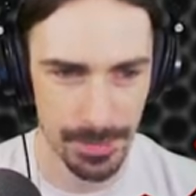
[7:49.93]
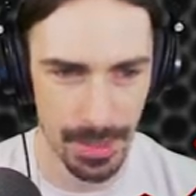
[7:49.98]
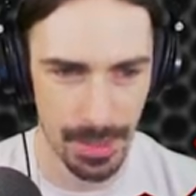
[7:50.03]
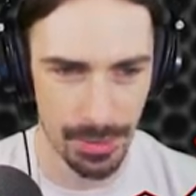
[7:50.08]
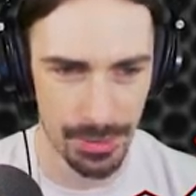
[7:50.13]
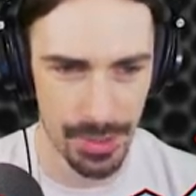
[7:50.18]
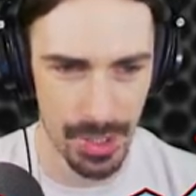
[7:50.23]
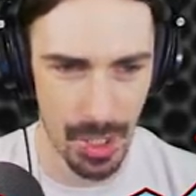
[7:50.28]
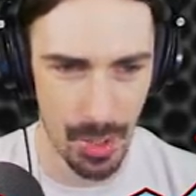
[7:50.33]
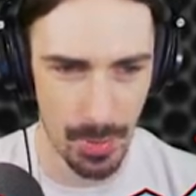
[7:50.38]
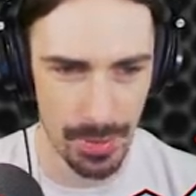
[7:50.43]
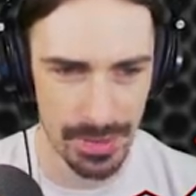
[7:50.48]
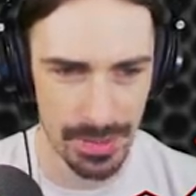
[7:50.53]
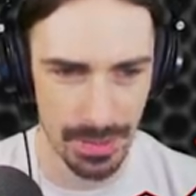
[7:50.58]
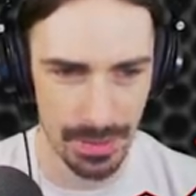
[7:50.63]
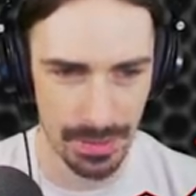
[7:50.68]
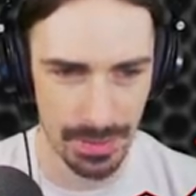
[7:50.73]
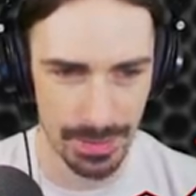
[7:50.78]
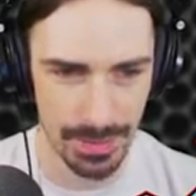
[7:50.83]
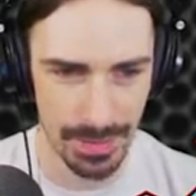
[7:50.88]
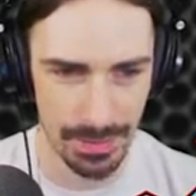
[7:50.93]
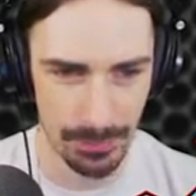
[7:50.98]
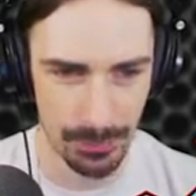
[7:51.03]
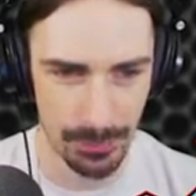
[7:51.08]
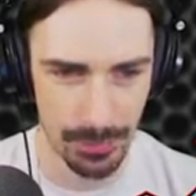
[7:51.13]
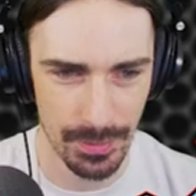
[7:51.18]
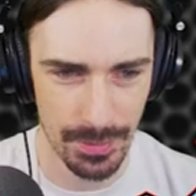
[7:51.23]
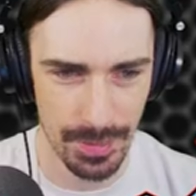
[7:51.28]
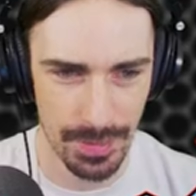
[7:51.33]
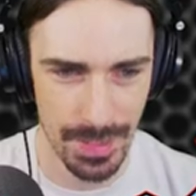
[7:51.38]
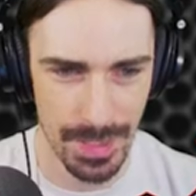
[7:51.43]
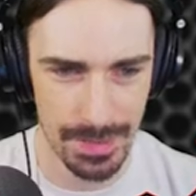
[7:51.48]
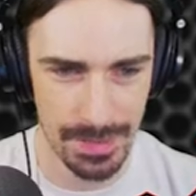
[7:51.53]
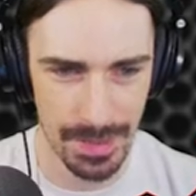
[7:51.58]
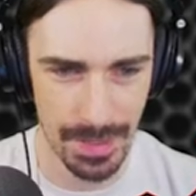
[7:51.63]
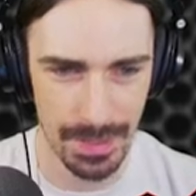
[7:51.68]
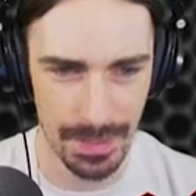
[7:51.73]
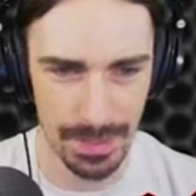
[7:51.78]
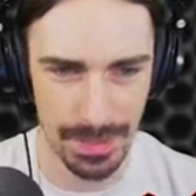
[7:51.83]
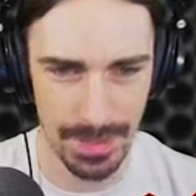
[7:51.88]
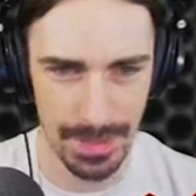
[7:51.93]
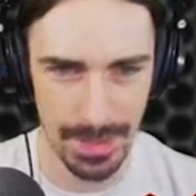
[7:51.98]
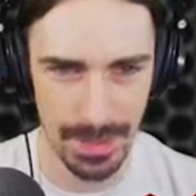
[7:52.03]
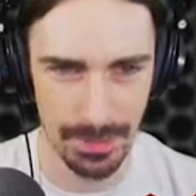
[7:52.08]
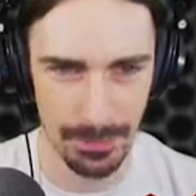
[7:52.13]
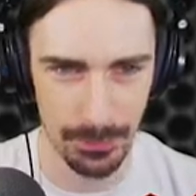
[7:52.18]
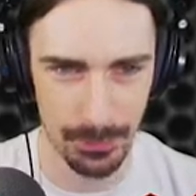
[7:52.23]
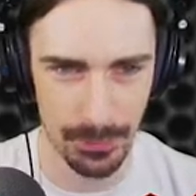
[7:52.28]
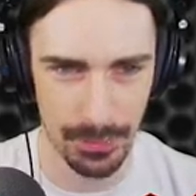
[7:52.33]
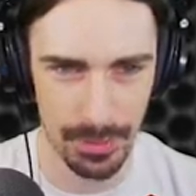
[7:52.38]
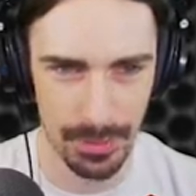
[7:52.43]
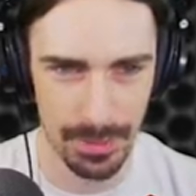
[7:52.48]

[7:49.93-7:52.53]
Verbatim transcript: Oh no, it didn't leave. It didn't leave.